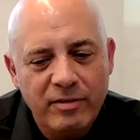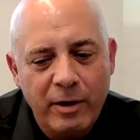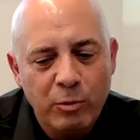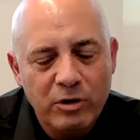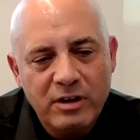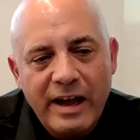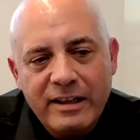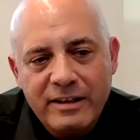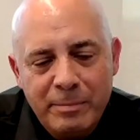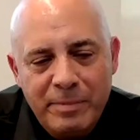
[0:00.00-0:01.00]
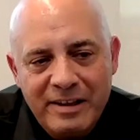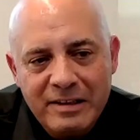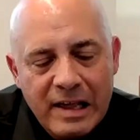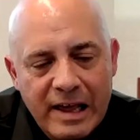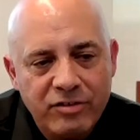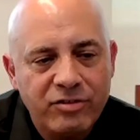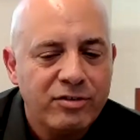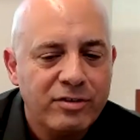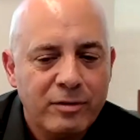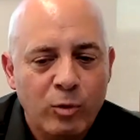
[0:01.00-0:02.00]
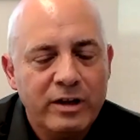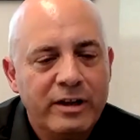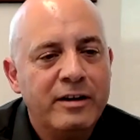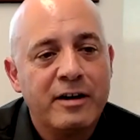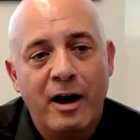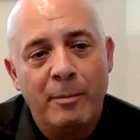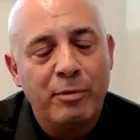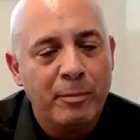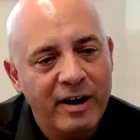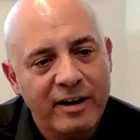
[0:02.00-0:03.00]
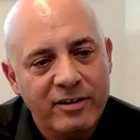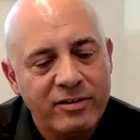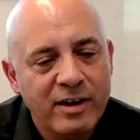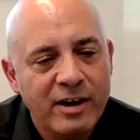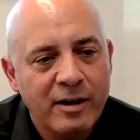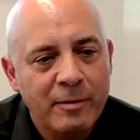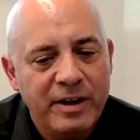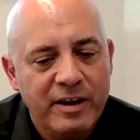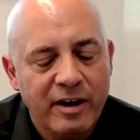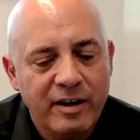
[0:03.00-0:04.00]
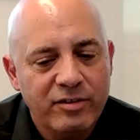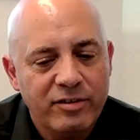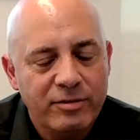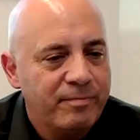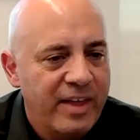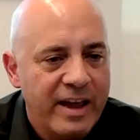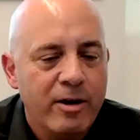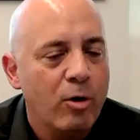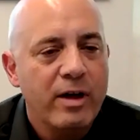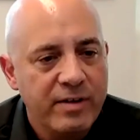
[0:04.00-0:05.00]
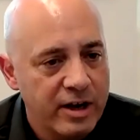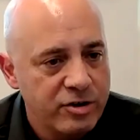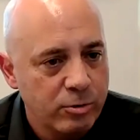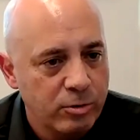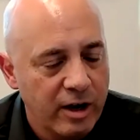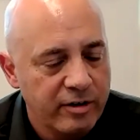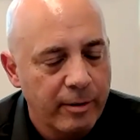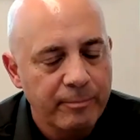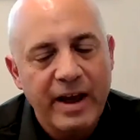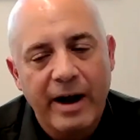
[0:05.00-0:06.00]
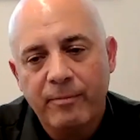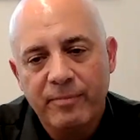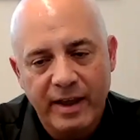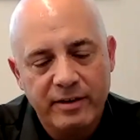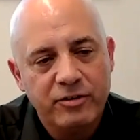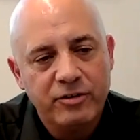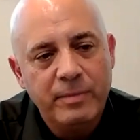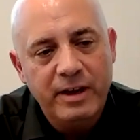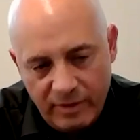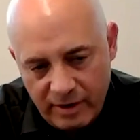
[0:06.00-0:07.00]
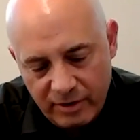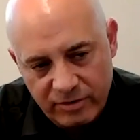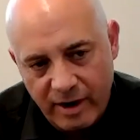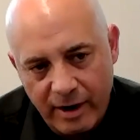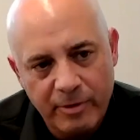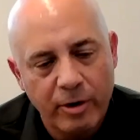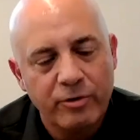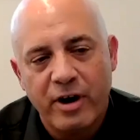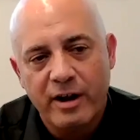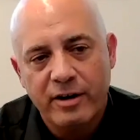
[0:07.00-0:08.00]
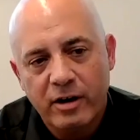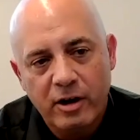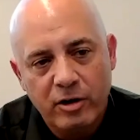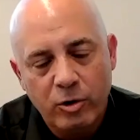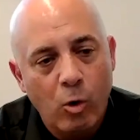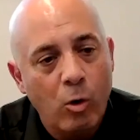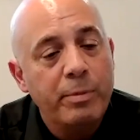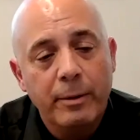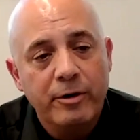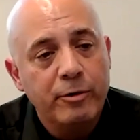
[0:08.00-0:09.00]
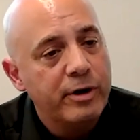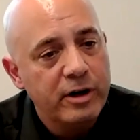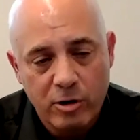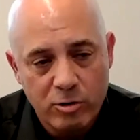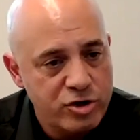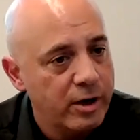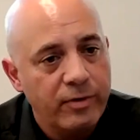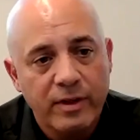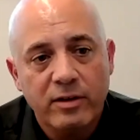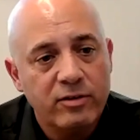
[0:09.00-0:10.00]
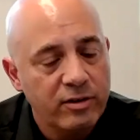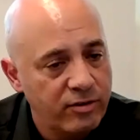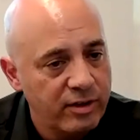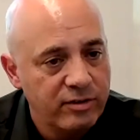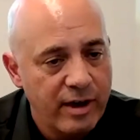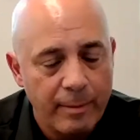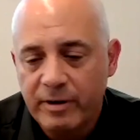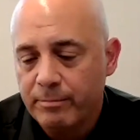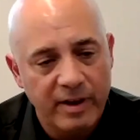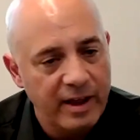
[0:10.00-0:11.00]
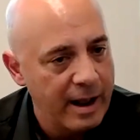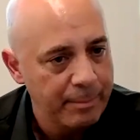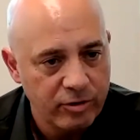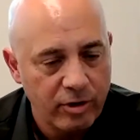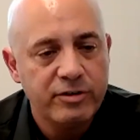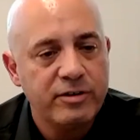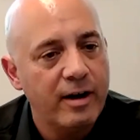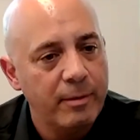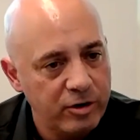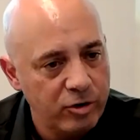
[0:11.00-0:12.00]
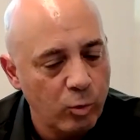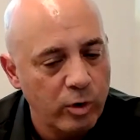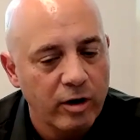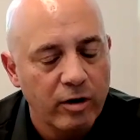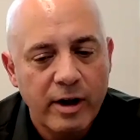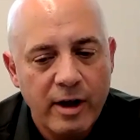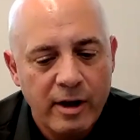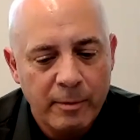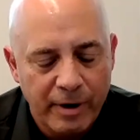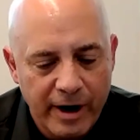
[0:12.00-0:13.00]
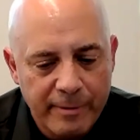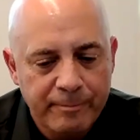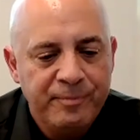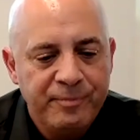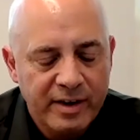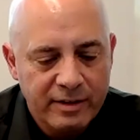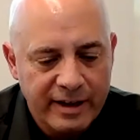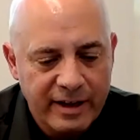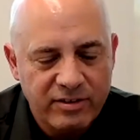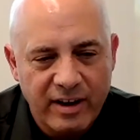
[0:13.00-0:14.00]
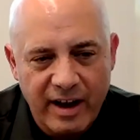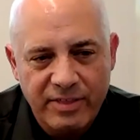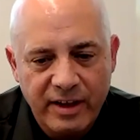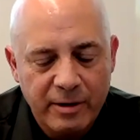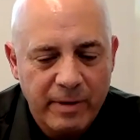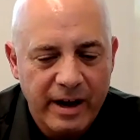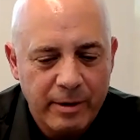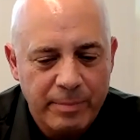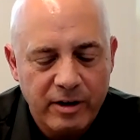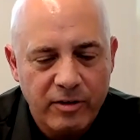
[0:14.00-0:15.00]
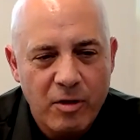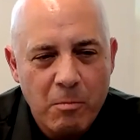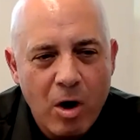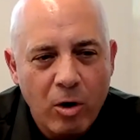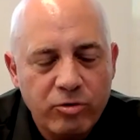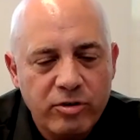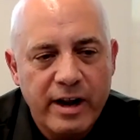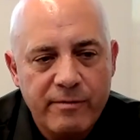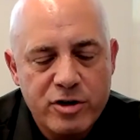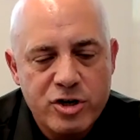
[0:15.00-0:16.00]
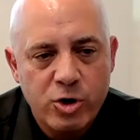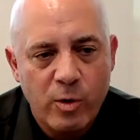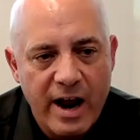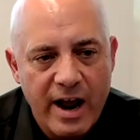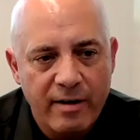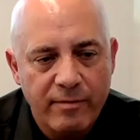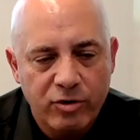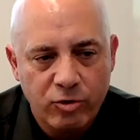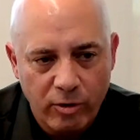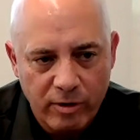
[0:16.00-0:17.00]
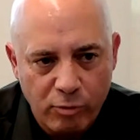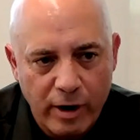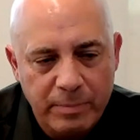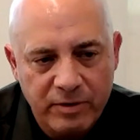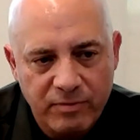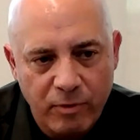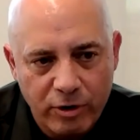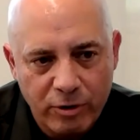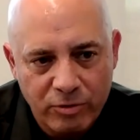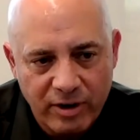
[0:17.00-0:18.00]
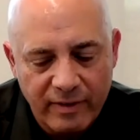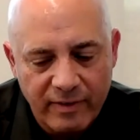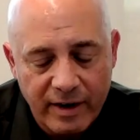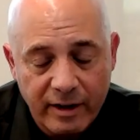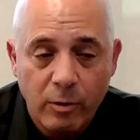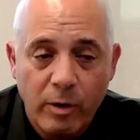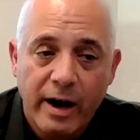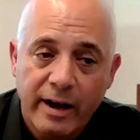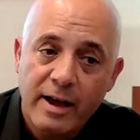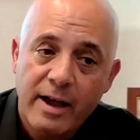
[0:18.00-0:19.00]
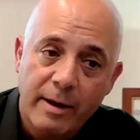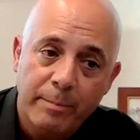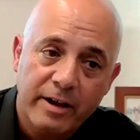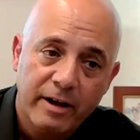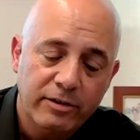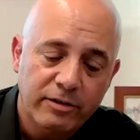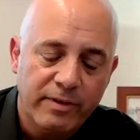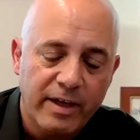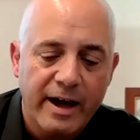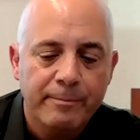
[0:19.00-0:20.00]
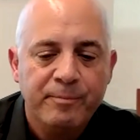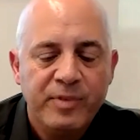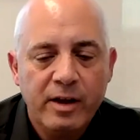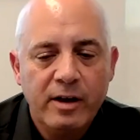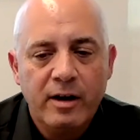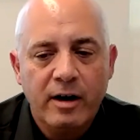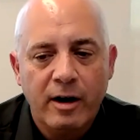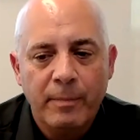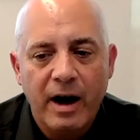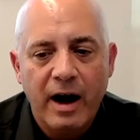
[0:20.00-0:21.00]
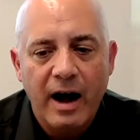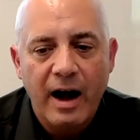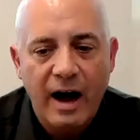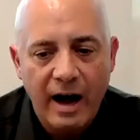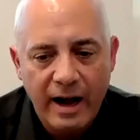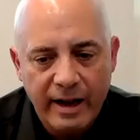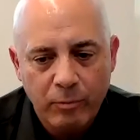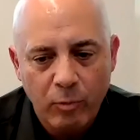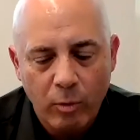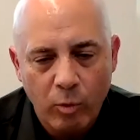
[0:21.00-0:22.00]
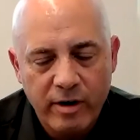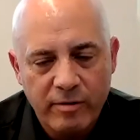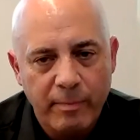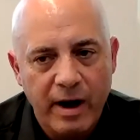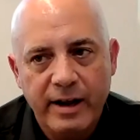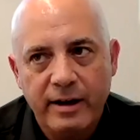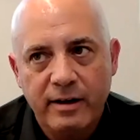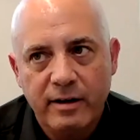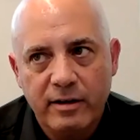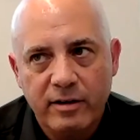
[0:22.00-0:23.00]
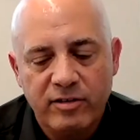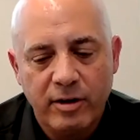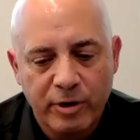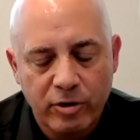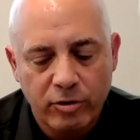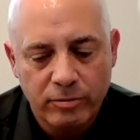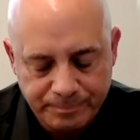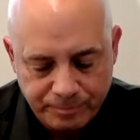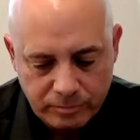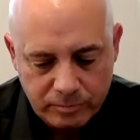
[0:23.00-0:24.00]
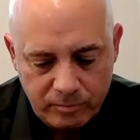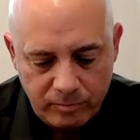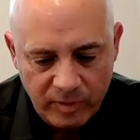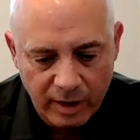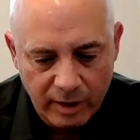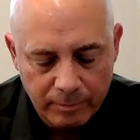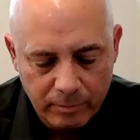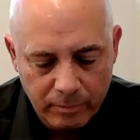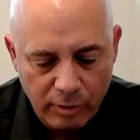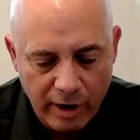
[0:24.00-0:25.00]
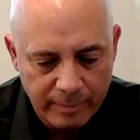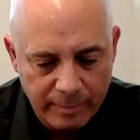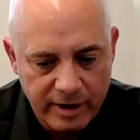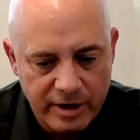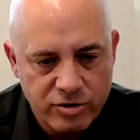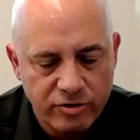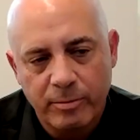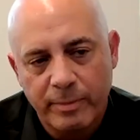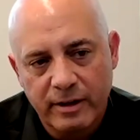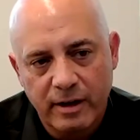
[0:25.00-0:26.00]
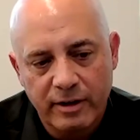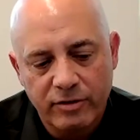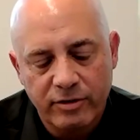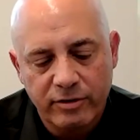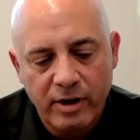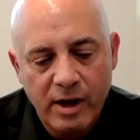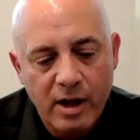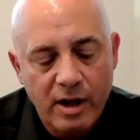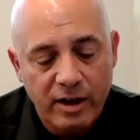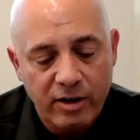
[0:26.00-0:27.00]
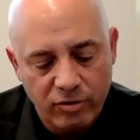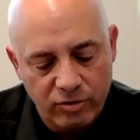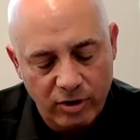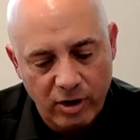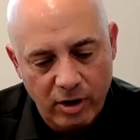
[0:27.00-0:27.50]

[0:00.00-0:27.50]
will likely be less willing to compromise because they know they've got you locked up. Now, that doesn't mean that as time goes on, you won't be able to renegotiate things as things happen. It happens all the time, and you will. But like I said, I think, in my opinion, the most leverage you have is sort of right before you sign that LOI. And because of that, one of my typical recommendations to my clients is